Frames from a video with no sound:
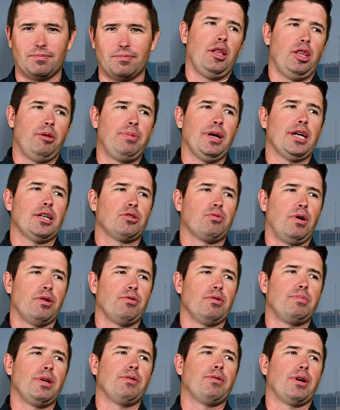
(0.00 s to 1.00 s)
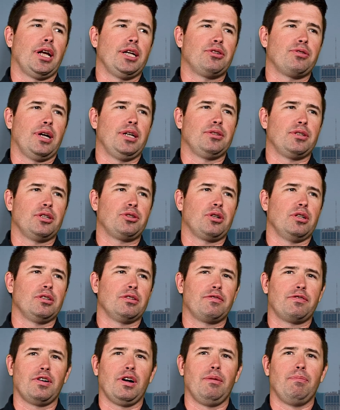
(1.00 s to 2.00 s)
The biggest one would be when I
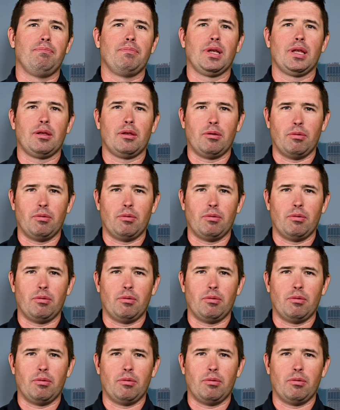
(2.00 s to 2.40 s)
transitioned from